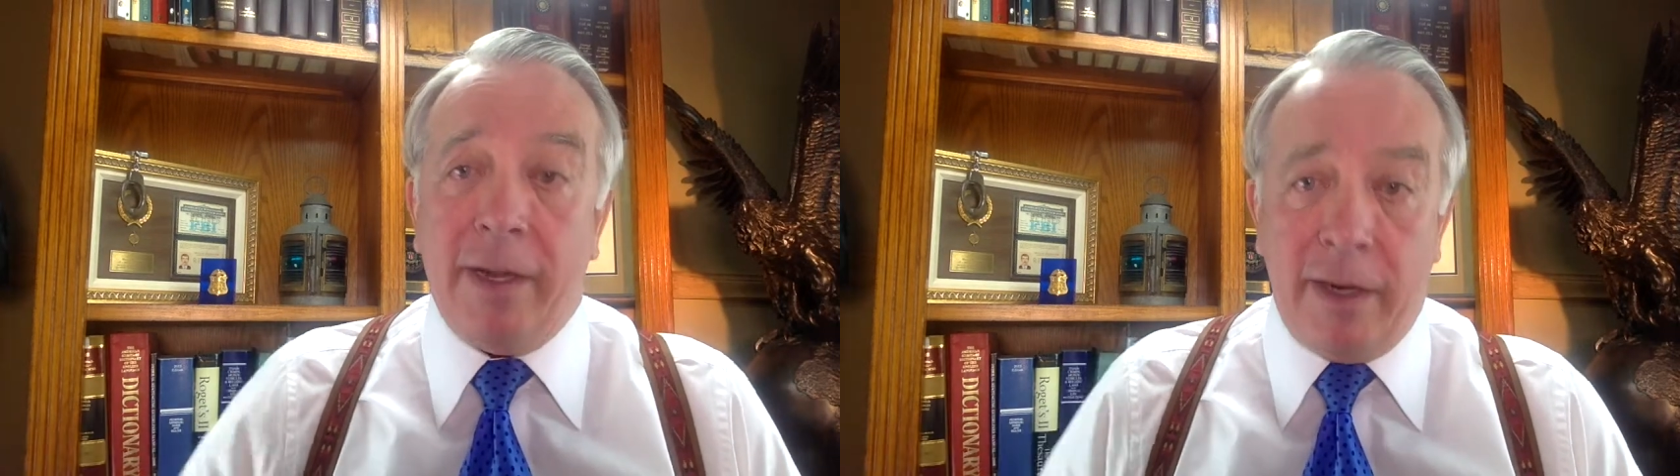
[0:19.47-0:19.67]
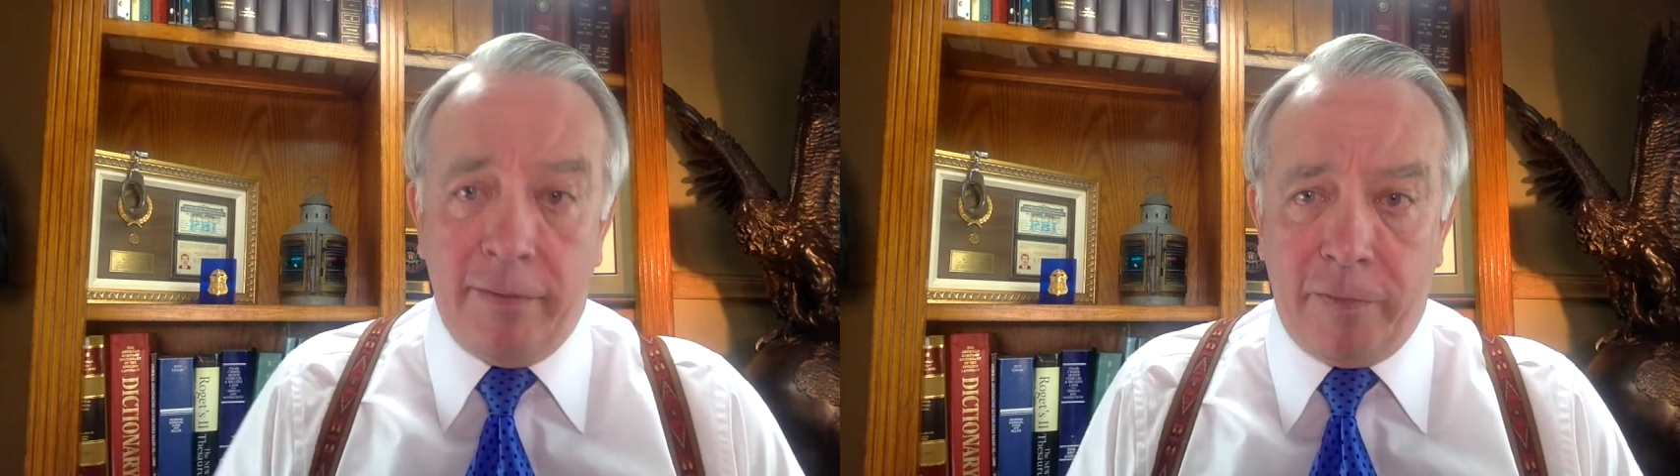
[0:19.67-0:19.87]

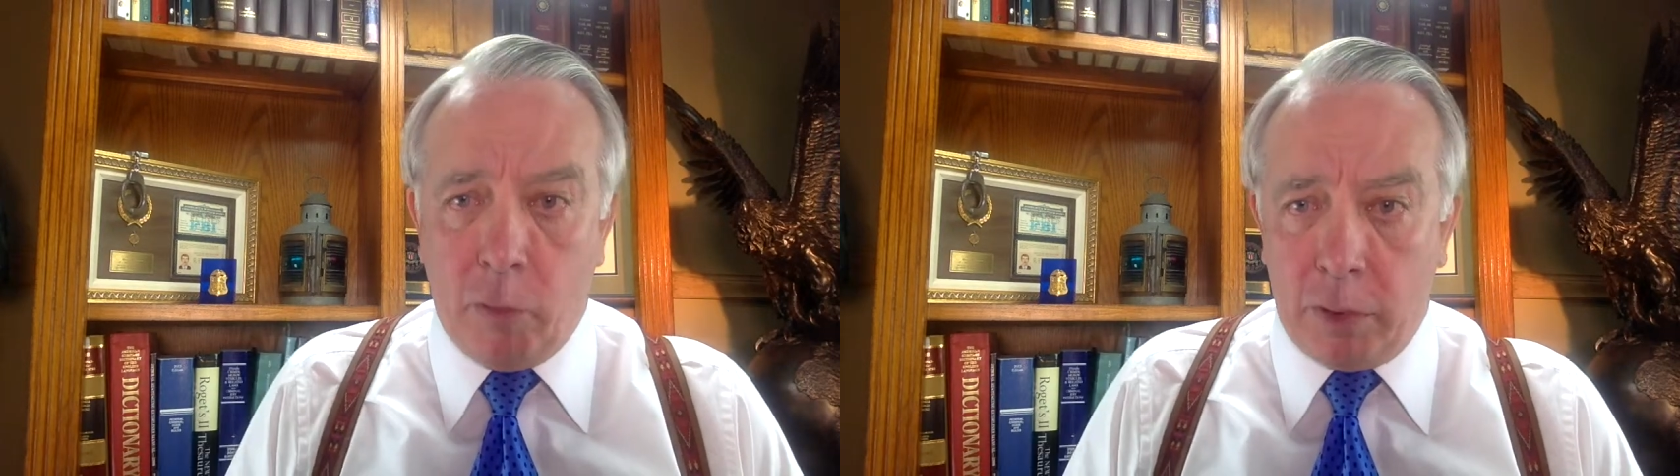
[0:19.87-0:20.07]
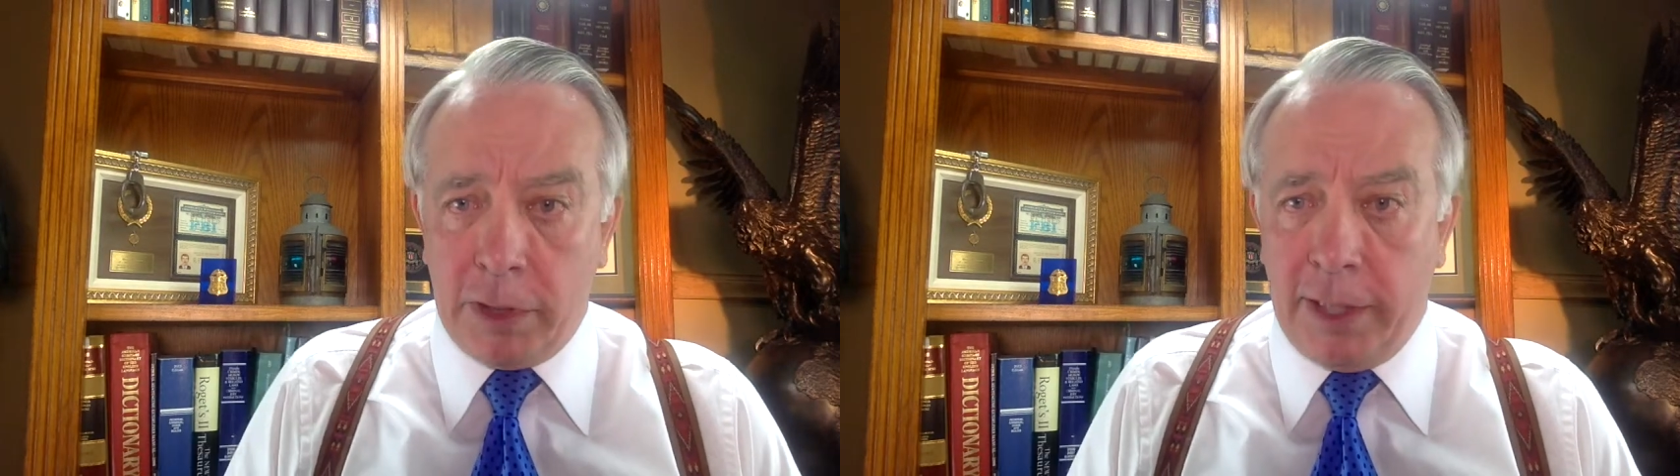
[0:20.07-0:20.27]
And of
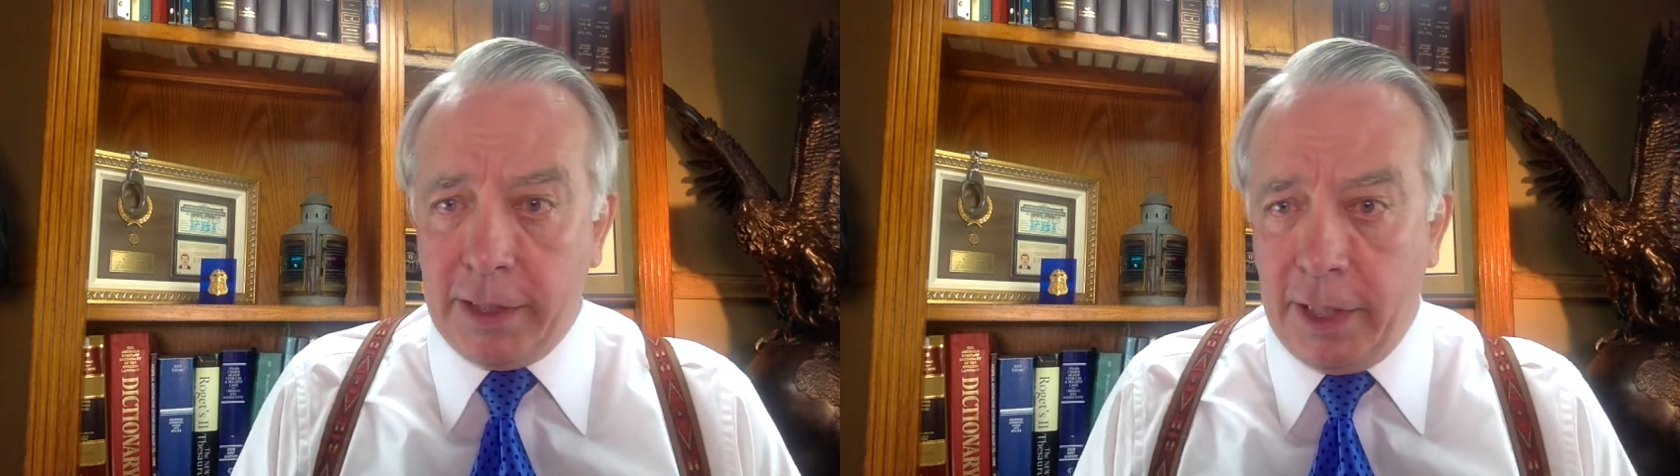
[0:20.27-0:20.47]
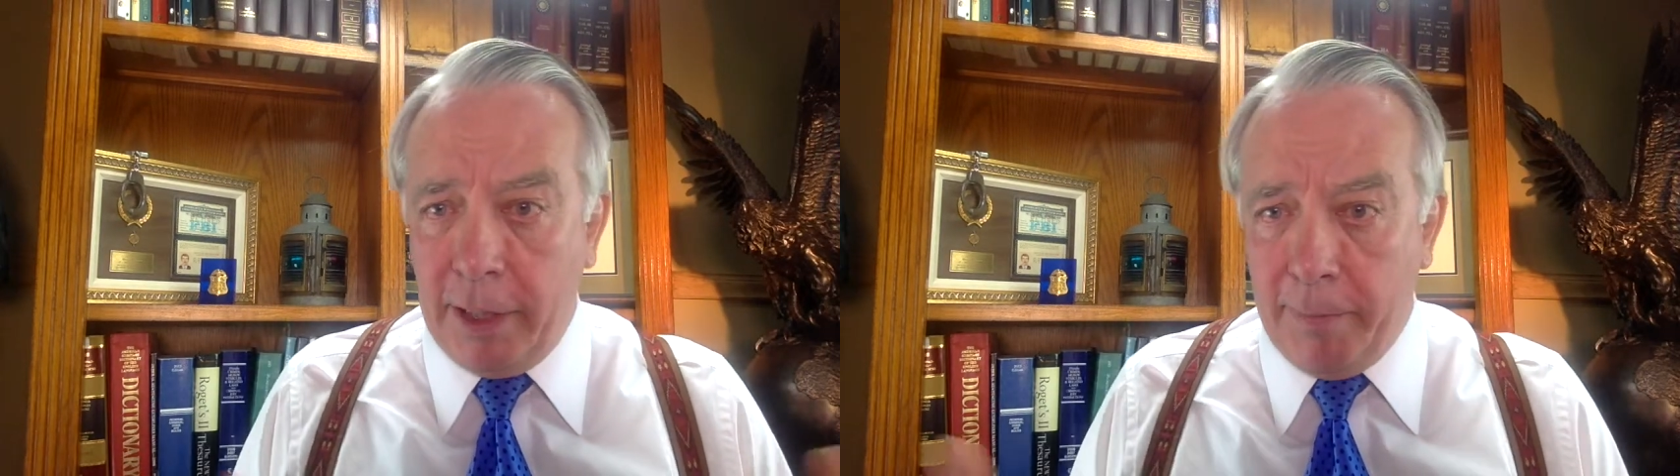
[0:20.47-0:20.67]
course,
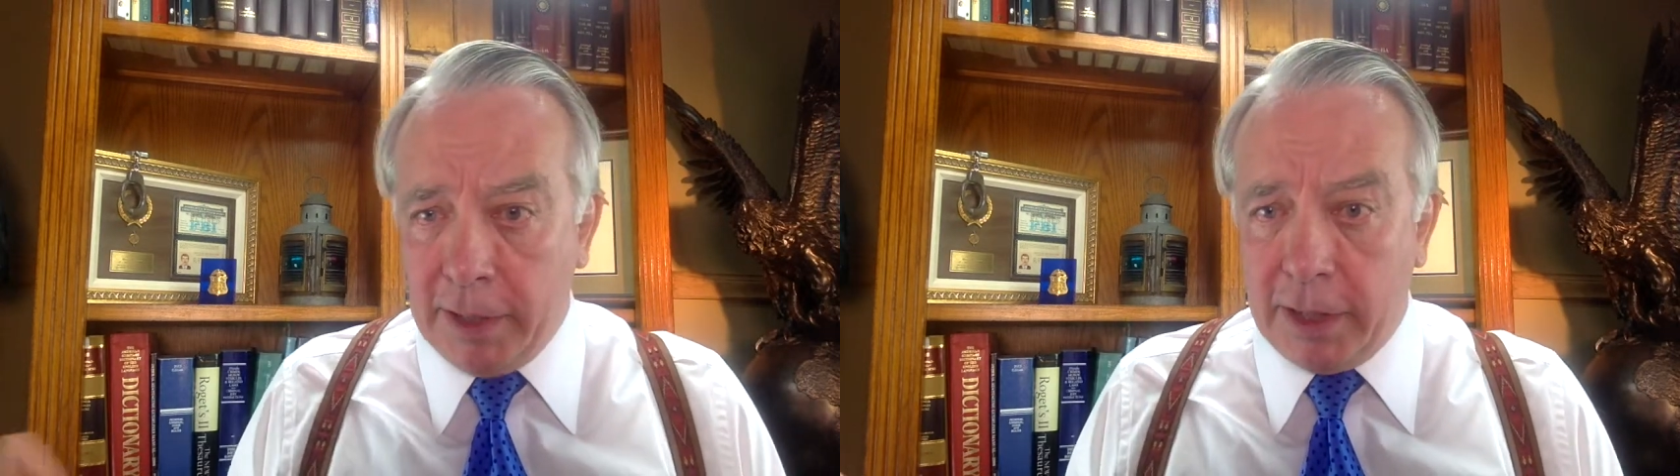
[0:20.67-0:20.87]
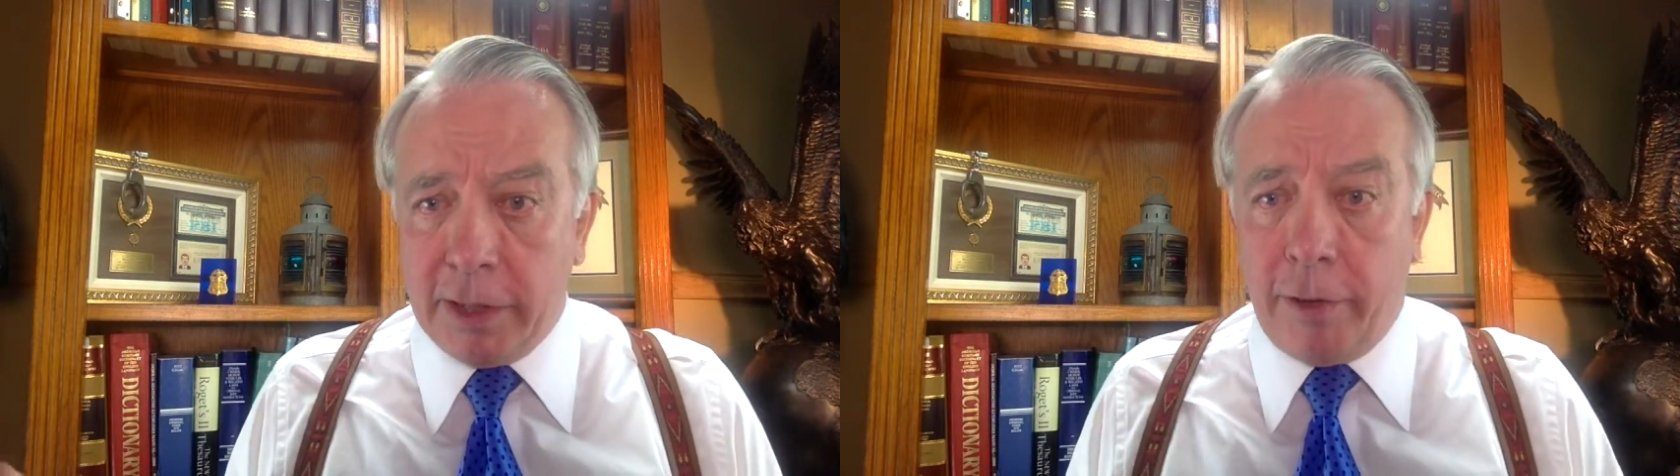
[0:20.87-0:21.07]
as any
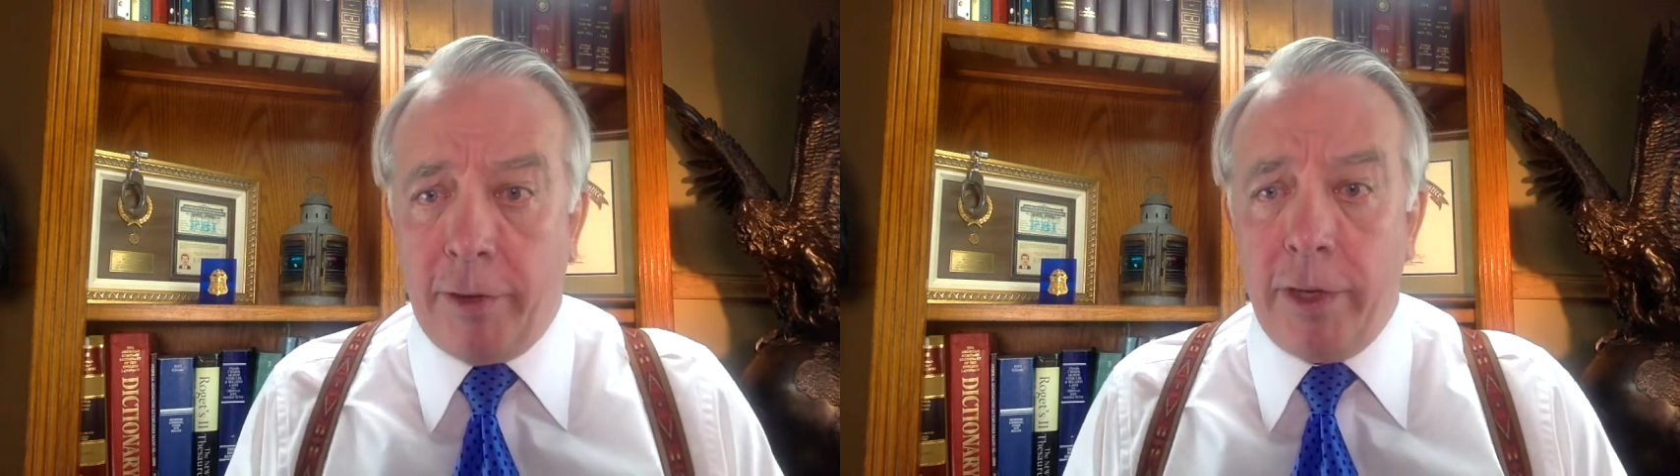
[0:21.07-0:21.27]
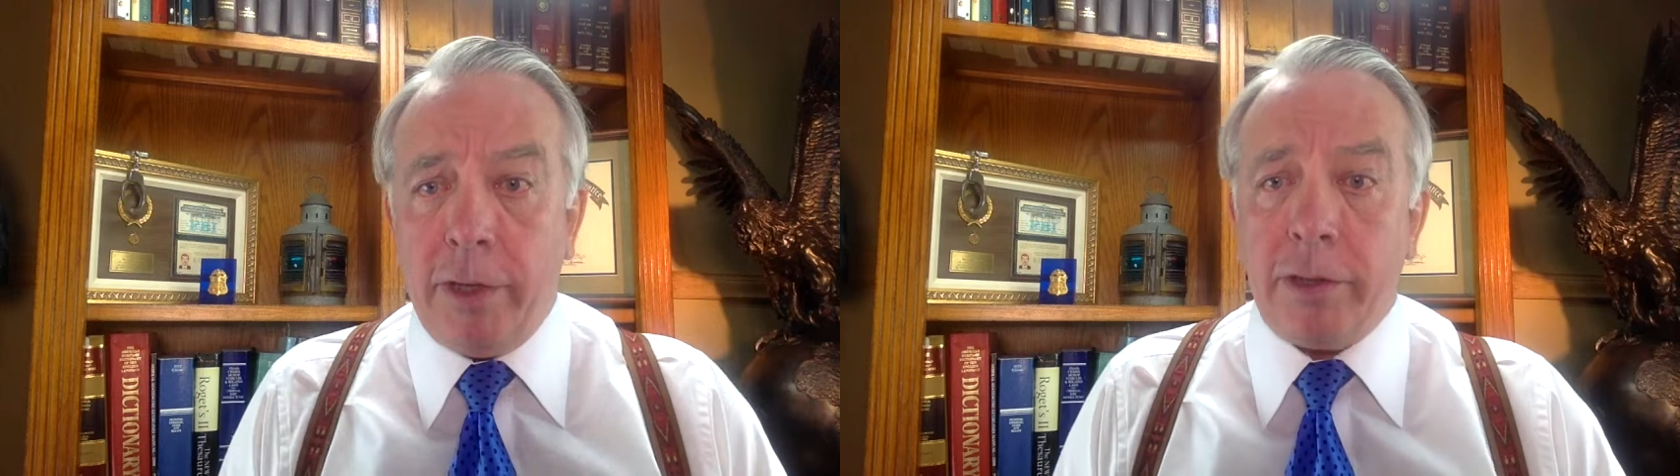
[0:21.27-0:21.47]
business owner
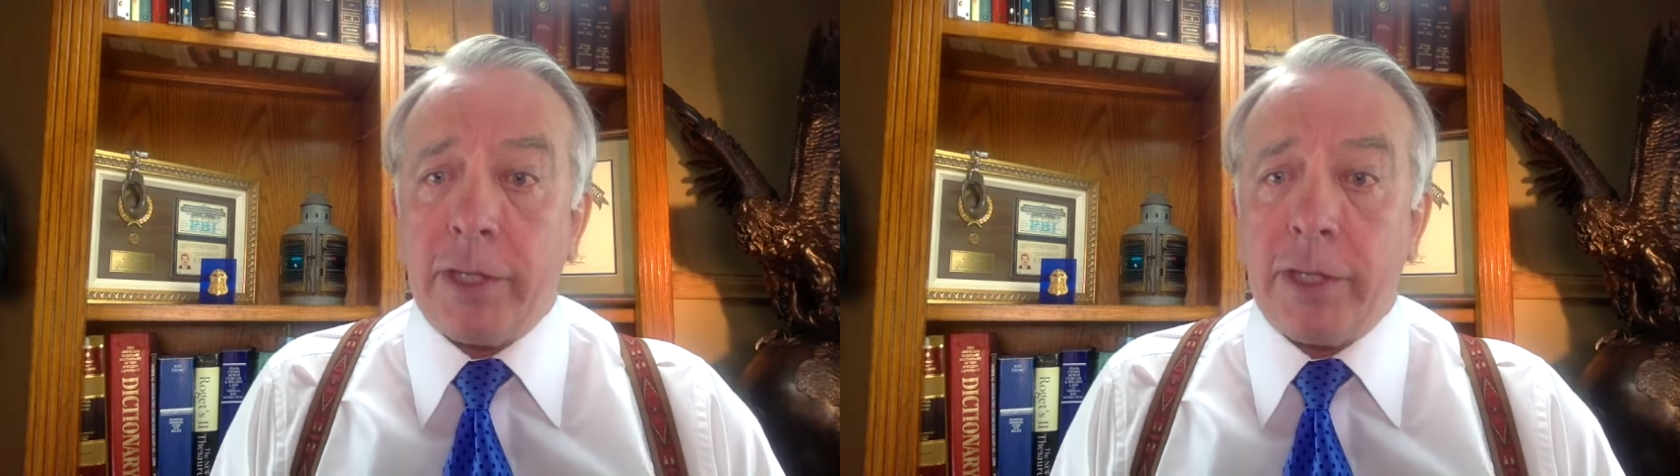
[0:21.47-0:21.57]
knows,